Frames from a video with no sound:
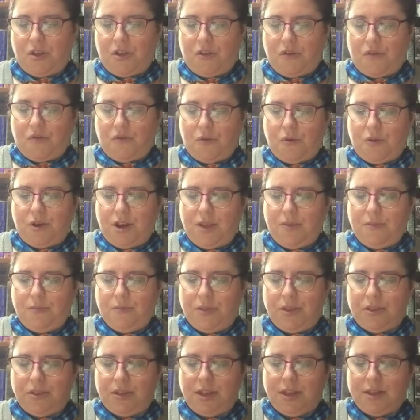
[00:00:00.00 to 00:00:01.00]
40
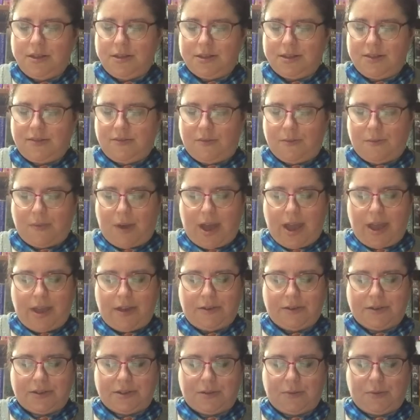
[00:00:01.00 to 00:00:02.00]
millions of
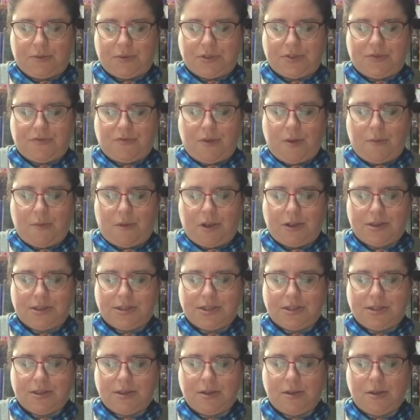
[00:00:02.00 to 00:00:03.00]
miles it was from
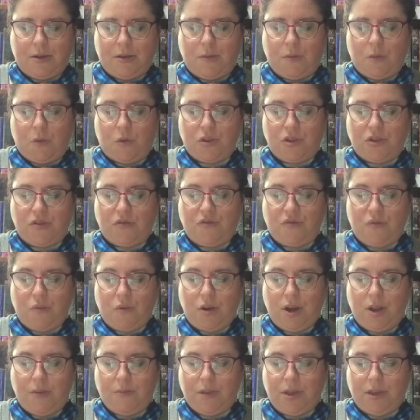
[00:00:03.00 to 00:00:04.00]
us, more than
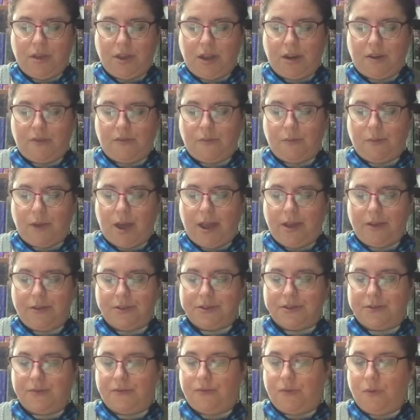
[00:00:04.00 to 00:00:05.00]
40 million of
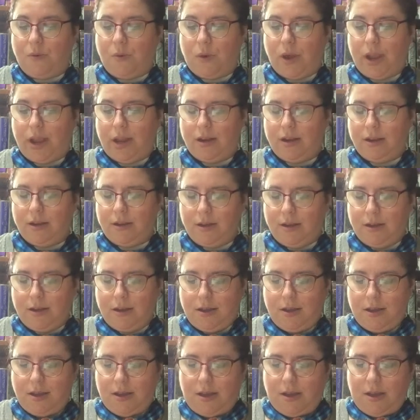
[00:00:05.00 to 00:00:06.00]
miles of void.
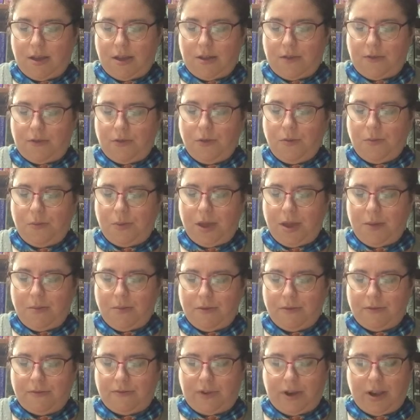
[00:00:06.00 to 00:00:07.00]
Few
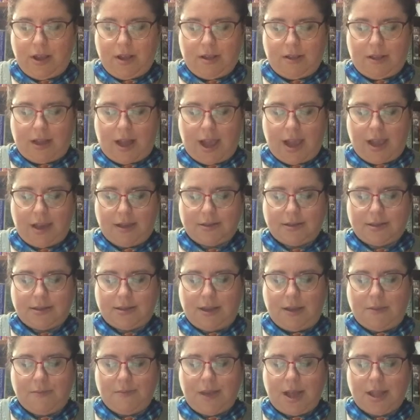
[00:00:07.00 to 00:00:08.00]
people realize
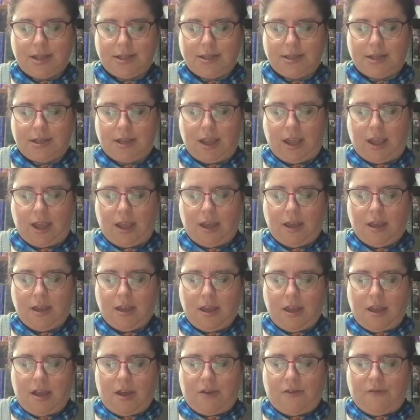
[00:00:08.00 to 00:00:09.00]
the immensity
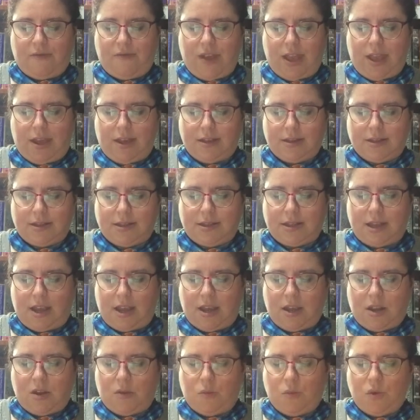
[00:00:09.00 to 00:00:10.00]
of
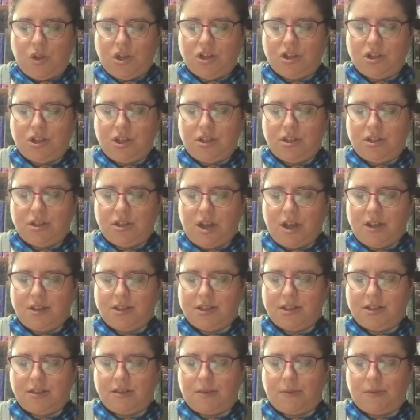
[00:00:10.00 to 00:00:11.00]
vacancy in which the
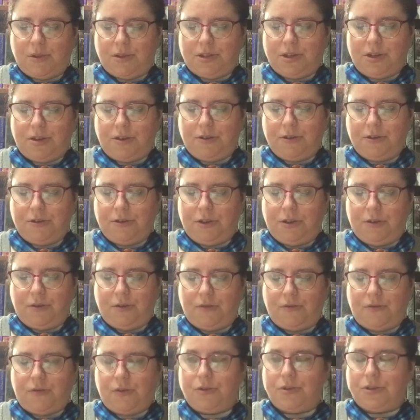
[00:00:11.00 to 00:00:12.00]
dust of the material
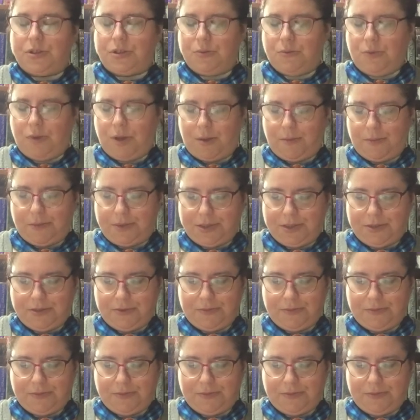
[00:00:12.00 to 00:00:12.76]
universe swims.